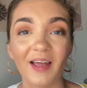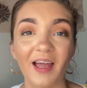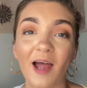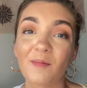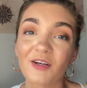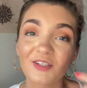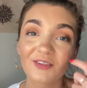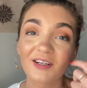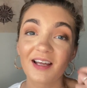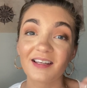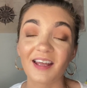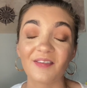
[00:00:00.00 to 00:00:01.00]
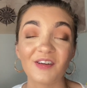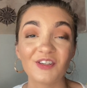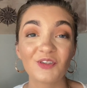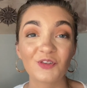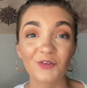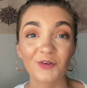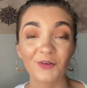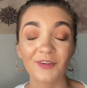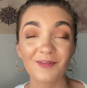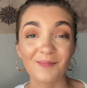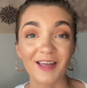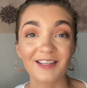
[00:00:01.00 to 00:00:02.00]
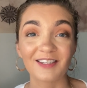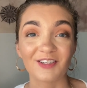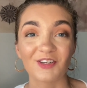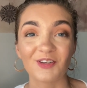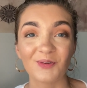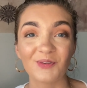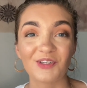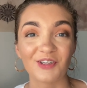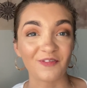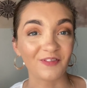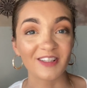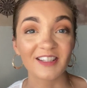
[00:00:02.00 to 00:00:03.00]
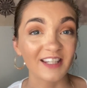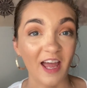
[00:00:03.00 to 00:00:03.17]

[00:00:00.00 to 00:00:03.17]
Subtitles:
Okay, eyebrows are done, and they just truly make such a huge difference